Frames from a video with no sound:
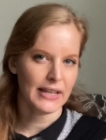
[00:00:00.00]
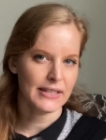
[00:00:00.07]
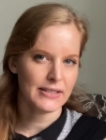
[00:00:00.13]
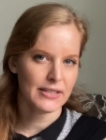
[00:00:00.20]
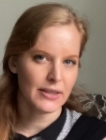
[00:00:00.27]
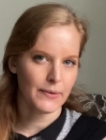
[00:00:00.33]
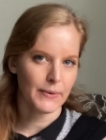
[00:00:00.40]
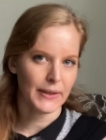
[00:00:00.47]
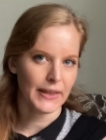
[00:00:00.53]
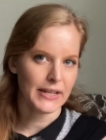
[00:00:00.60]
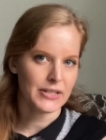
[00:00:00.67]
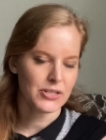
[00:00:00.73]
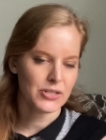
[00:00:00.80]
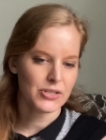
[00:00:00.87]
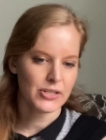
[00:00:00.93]
into the
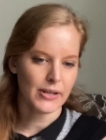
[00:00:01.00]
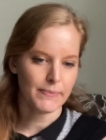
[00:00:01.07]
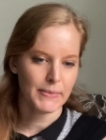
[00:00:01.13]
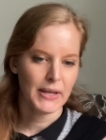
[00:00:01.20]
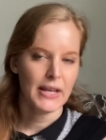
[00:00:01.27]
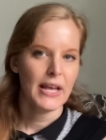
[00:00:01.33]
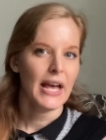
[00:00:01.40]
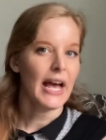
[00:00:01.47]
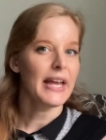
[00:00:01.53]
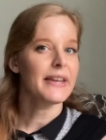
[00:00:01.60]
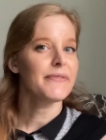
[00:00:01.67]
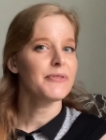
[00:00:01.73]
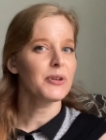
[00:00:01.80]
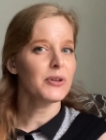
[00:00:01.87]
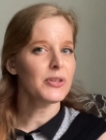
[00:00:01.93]
relationship. And
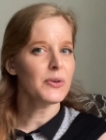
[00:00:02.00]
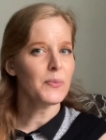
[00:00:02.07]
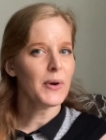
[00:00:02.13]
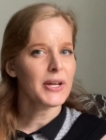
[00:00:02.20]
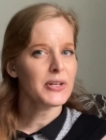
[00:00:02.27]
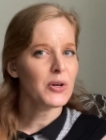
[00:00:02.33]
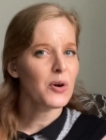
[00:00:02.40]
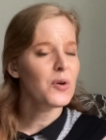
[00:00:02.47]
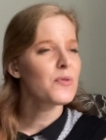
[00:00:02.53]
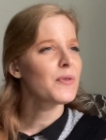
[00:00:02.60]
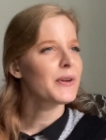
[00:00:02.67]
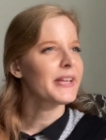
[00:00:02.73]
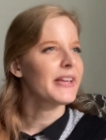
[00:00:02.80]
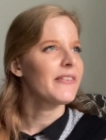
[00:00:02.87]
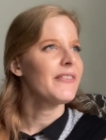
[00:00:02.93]
if you're the one
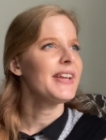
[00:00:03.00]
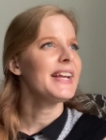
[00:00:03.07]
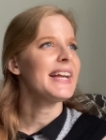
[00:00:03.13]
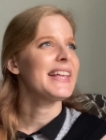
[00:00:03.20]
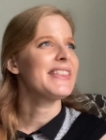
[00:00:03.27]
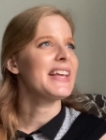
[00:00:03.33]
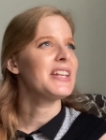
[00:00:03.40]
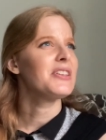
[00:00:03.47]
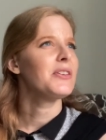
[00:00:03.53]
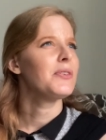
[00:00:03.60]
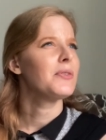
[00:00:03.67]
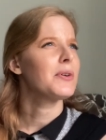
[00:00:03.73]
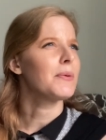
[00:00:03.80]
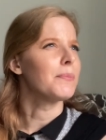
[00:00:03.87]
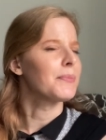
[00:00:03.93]
overgiving and then
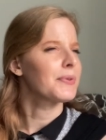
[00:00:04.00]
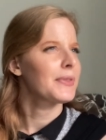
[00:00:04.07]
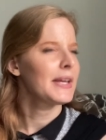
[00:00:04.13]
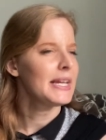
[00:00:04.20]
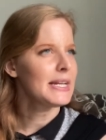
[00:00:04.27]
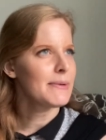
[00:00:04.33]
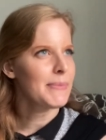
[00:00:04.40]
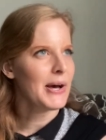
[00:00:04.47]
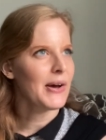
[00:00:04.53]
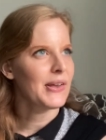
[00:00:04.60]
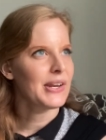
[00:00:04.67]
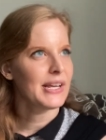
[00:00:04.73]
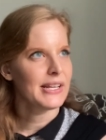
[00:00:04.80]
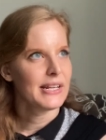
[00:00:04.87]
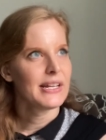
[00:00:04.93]
you complain about
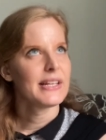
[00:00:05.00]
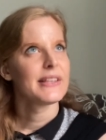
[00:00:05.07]
it,